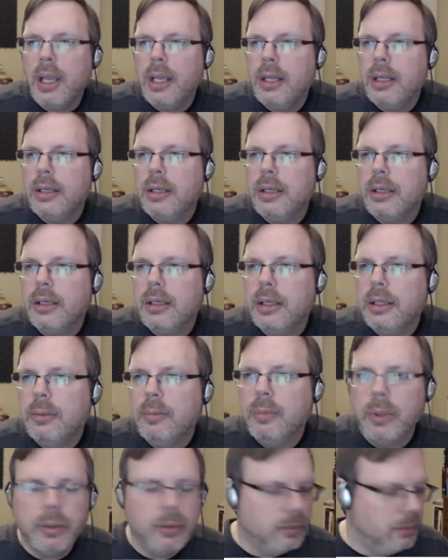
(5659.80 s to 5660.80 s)
And
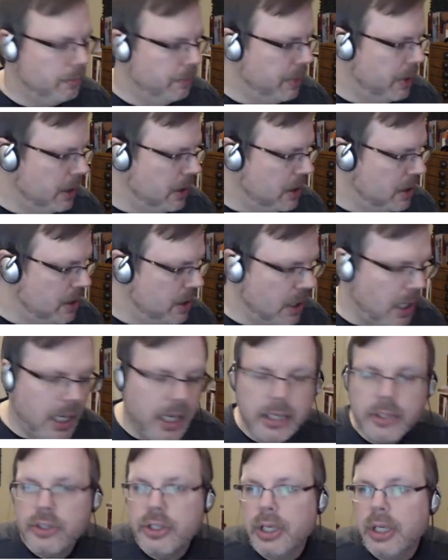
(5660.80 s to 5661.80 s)
he will be
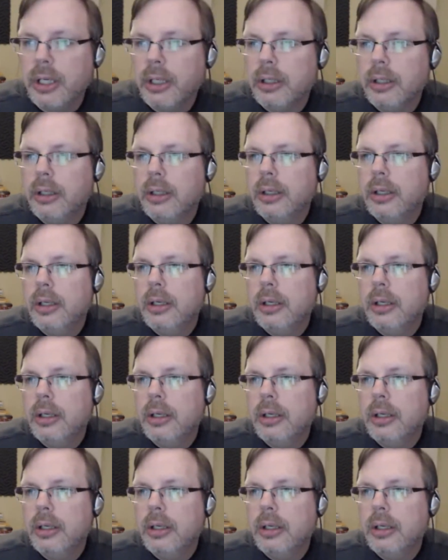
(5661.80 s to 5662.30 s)
dodging.